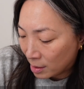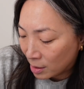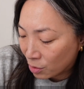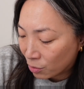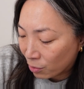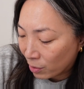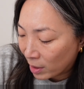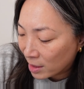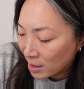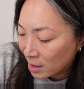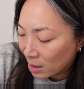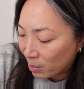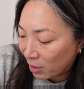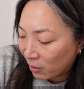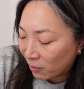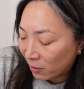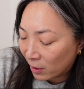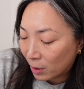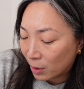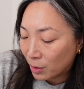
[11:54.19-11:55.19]
It's running down my
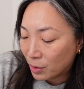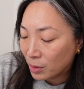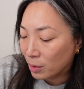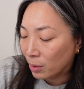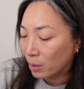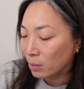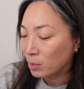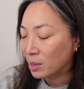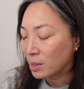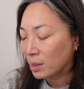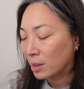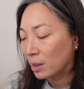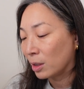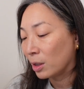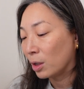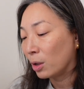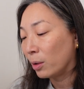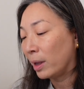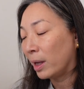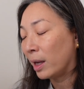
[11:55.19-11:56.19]
fingers, so I'm just gonna
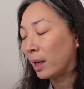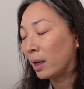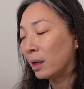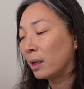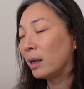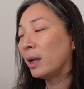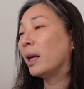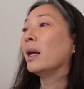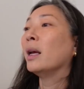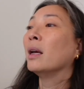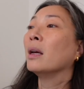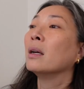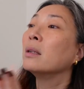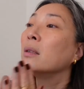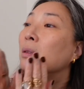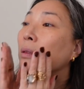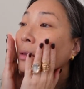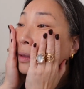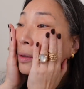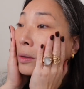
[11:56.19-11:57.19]
go ahead
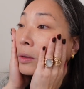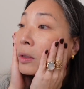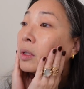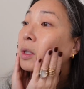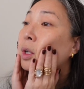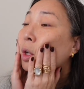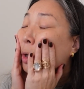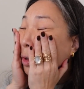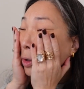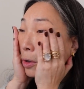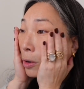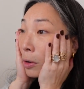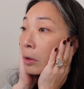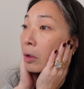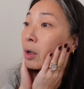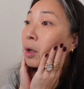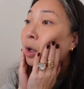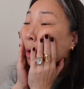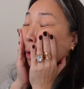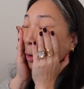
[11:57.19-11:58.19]
and
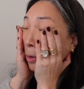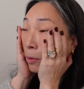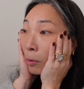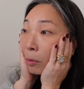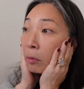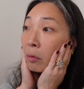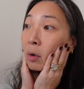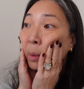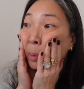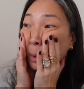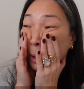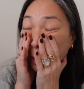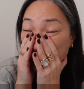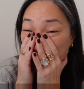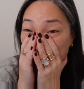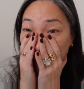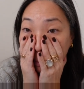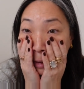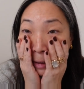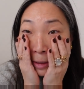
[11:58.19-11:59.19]
rub it
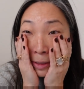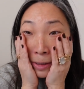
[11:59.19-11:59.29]
into my